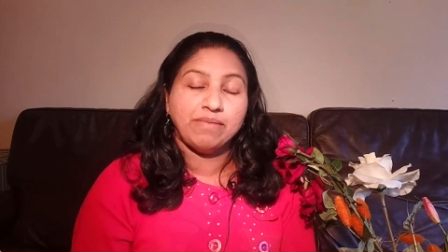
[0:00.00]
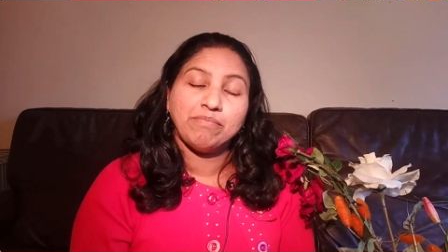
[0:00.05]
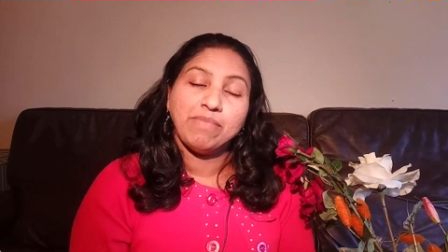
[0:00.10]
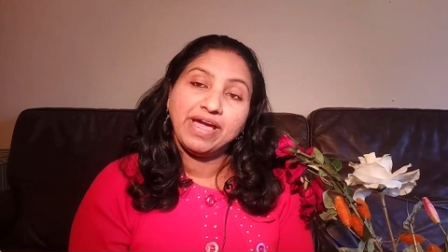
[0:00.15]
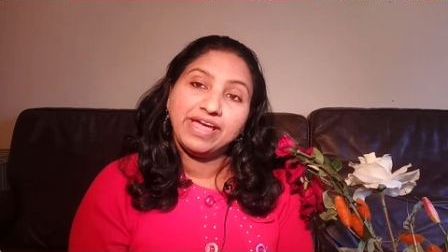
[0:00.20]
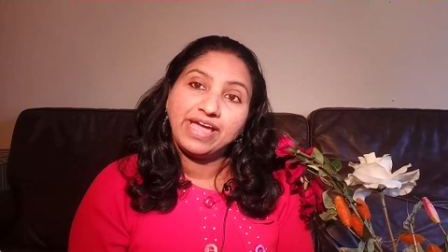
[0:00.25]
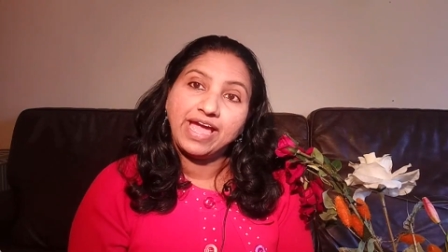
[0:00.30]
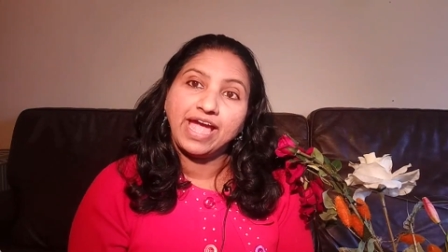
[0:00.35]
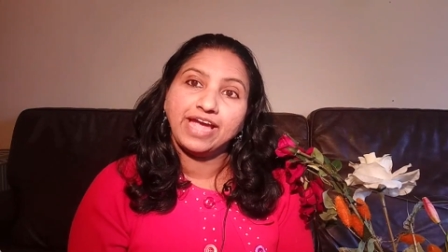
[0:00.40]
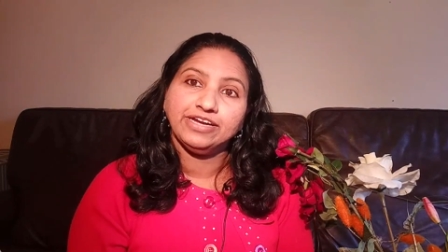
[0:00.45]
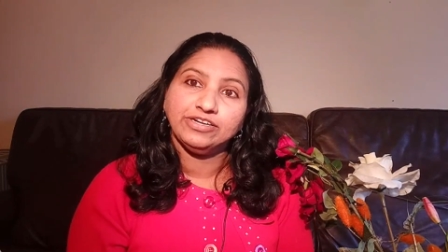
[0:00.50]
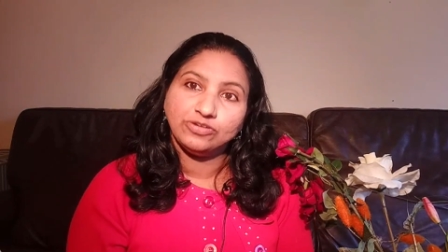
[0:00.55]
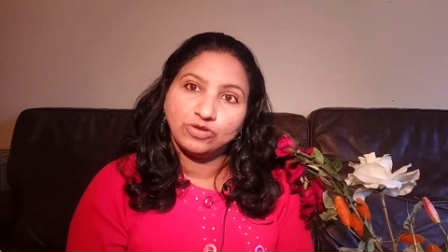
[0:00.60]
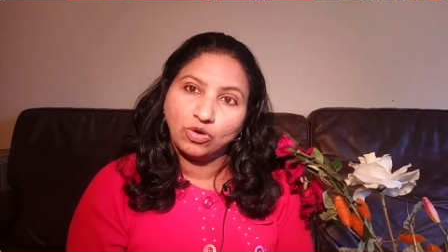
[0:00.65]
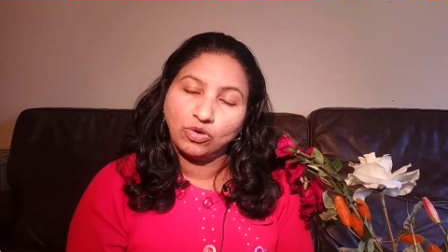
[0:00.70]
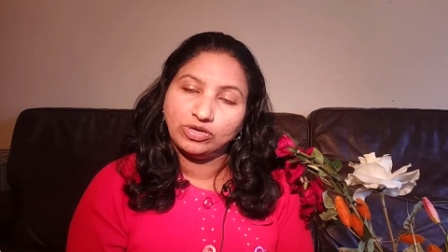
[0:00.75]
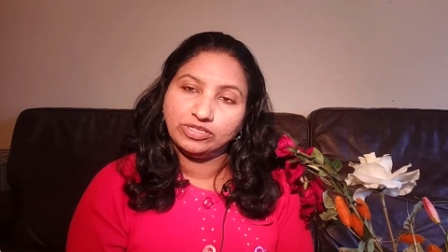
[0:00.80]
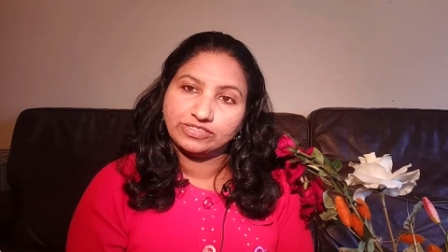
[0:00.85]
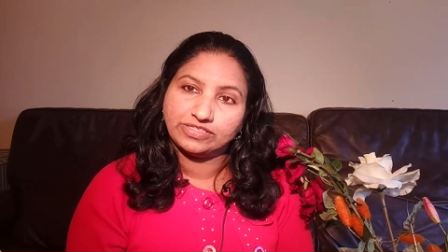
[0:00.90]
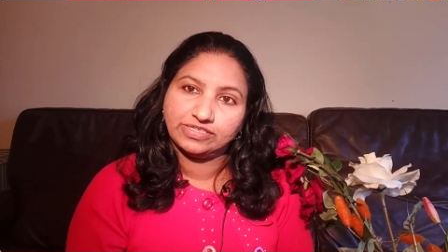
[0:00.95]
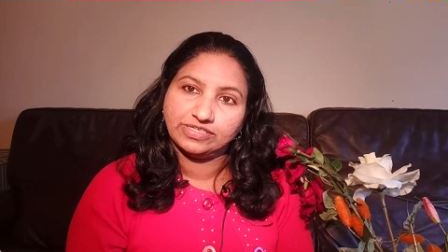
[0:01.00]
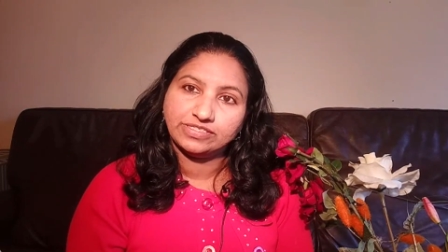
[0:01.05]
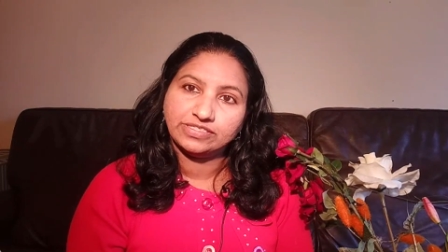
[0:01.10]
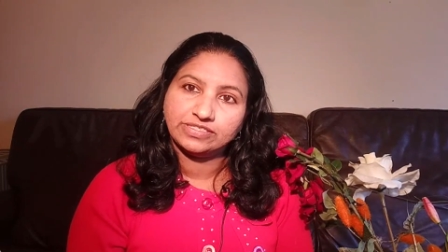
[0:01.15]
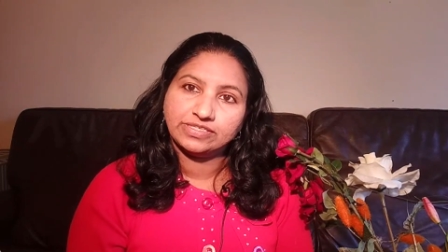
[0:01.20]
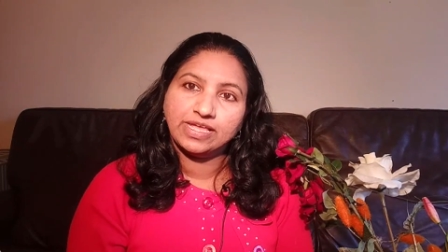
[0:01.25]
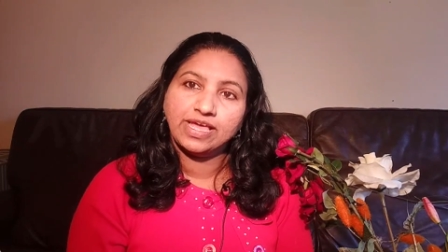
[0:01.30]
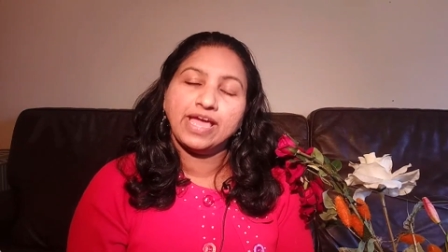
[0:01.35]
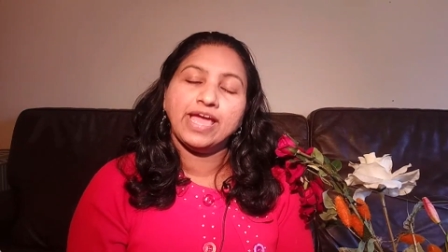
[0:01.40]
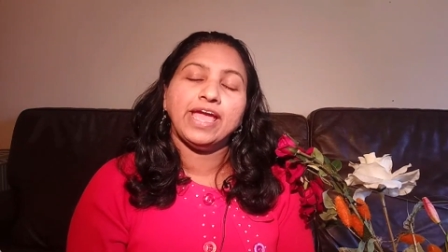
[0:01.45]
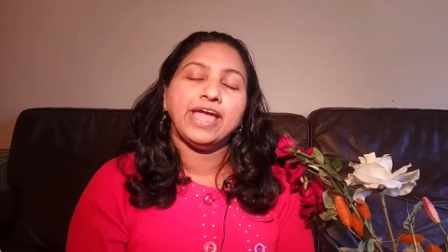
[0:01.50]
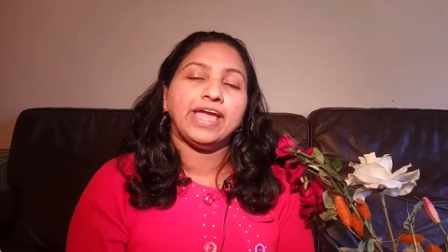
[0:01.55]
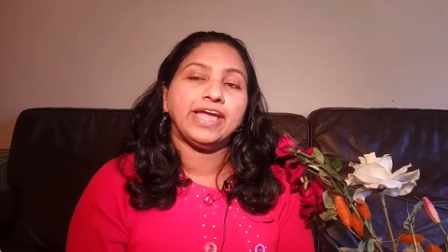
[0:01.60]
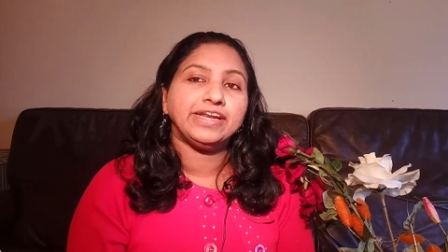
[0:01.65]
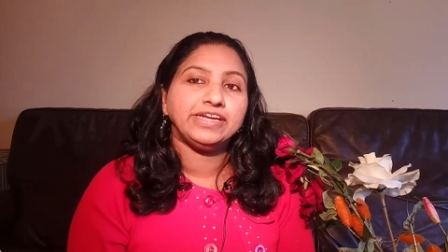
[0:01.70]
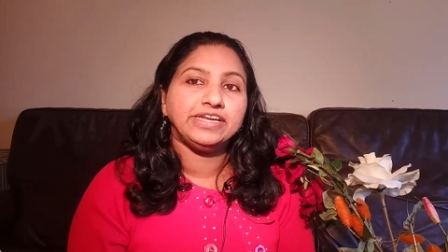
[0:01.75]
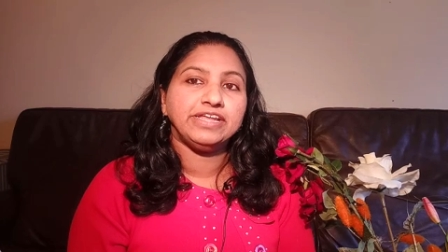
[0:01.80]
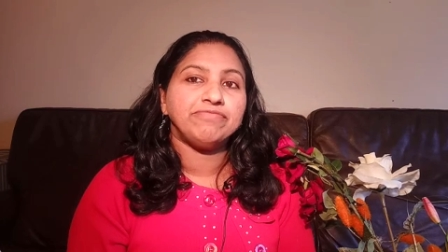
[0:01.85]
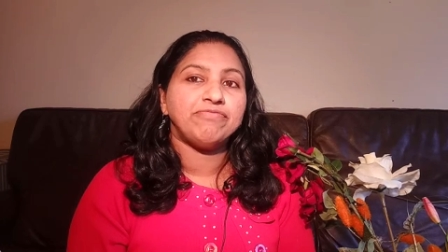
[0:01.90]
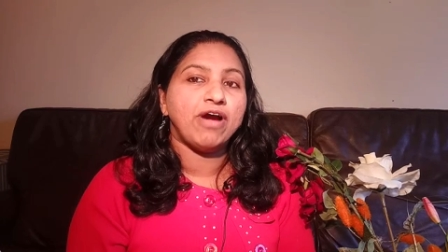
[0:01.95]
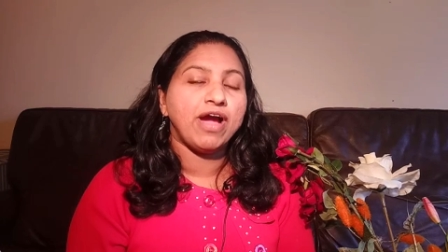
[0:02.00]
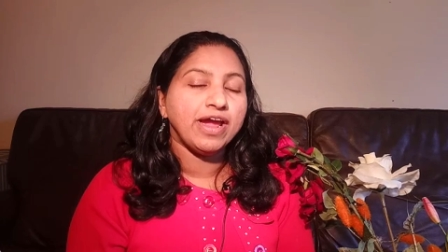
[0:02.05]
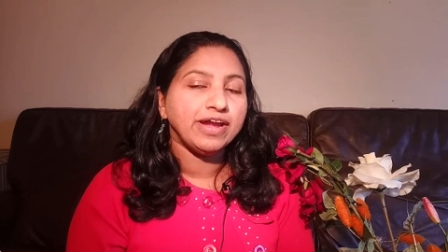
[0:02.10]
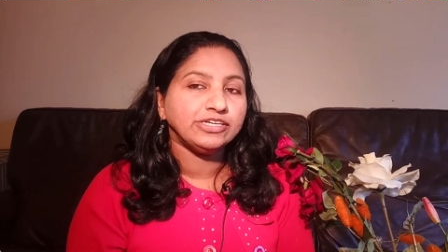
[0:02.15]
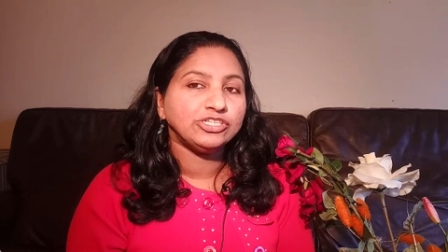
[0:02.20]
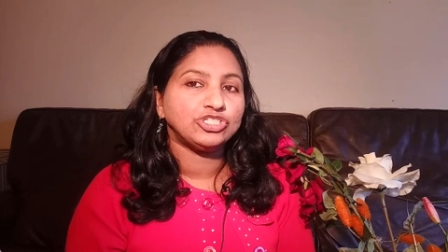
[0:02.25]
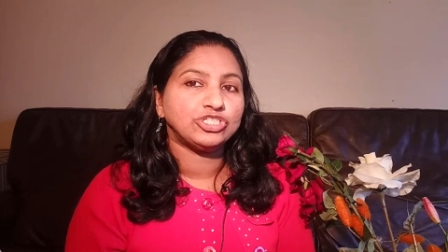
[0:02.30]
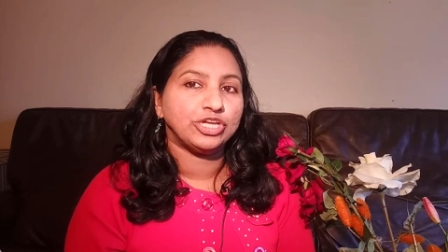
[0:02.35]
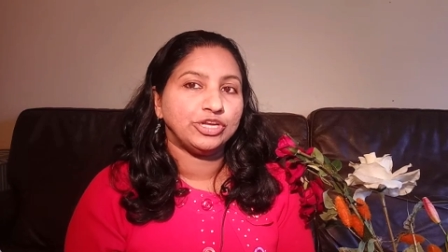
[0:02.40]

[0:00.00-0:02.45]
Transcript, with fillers: By hydrolysis, it divides